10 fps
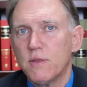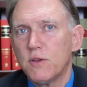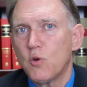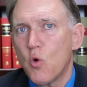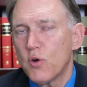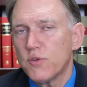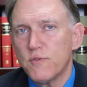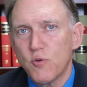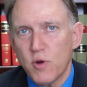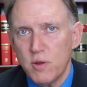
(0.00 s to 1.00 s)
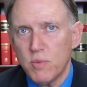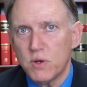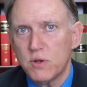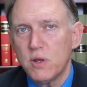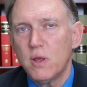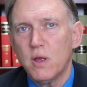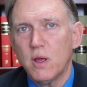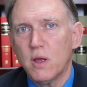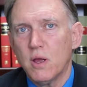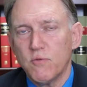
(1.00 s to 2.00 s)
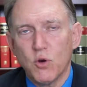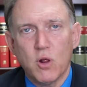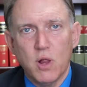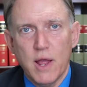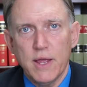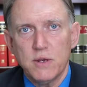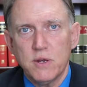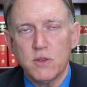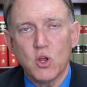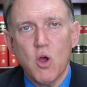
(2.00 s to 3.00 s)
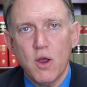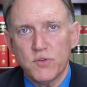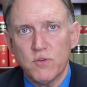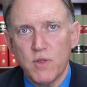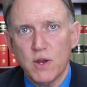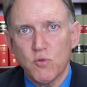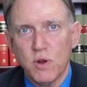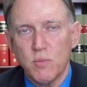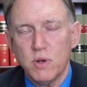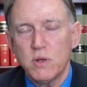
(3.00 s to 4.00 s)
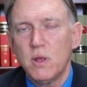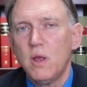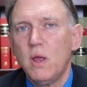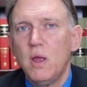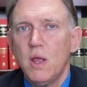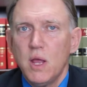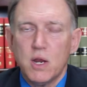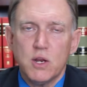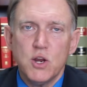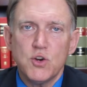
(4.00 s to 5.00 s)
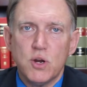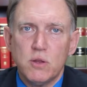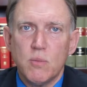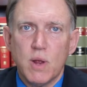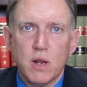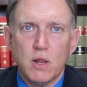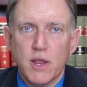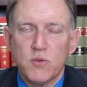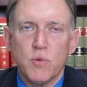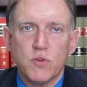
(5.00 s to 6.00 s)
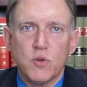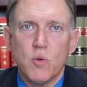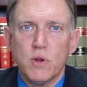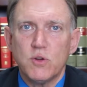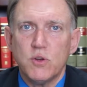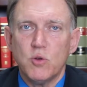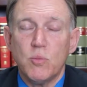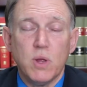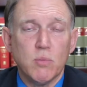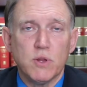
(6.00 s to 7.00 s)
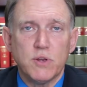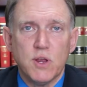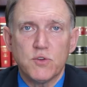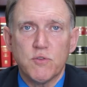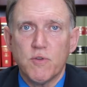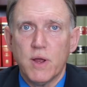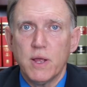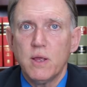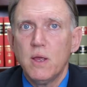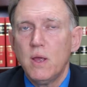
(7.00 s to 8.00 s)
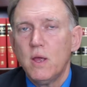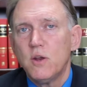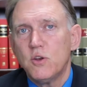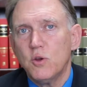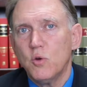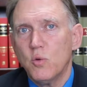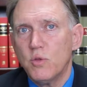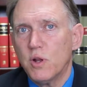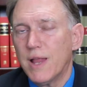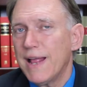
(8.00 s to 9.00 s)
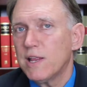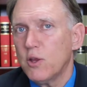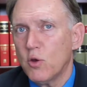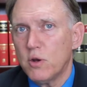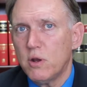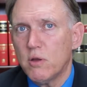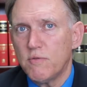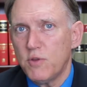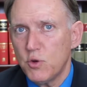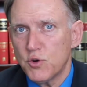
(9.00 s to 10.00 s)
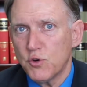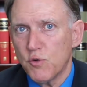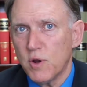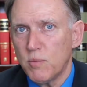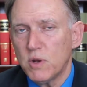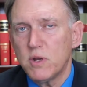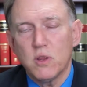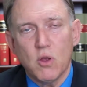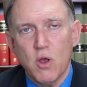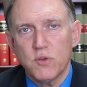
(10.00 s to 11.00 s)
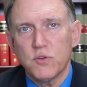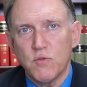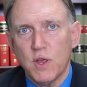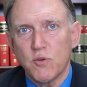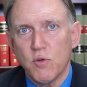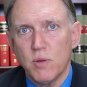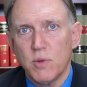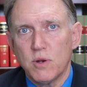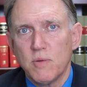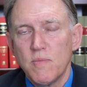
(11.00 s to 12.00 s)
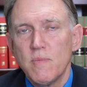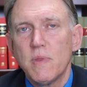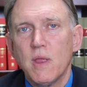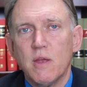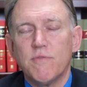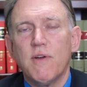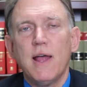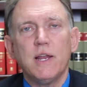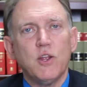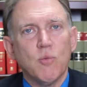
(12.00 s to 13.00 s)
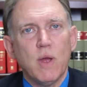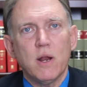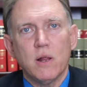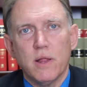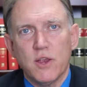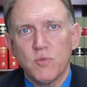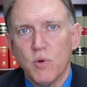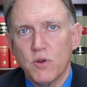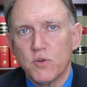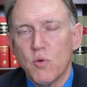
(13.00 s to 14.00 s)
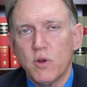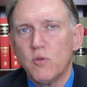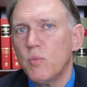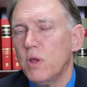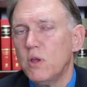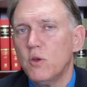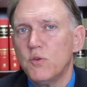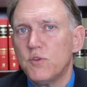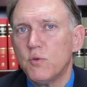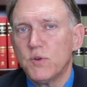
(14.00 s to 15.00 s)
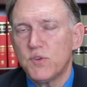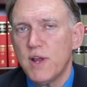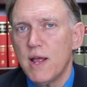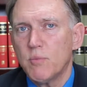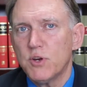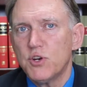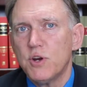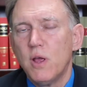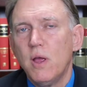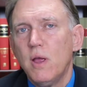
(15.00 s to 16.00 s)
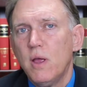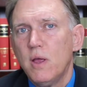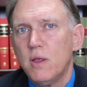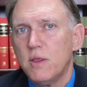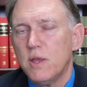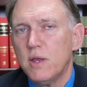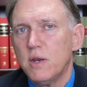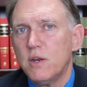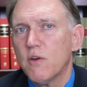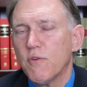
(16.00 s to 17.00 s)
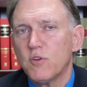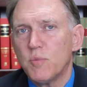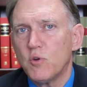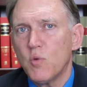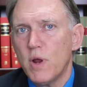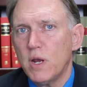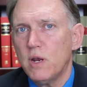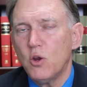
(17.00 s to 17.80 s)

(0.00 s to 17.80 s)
the course of treatment of your client and the cost of that treatment. In addition, the medical expert is going to be able to testify to the likelihood of future treatment and the cost of that treatment. And finally, your medical expert is going to be used to establish the difference between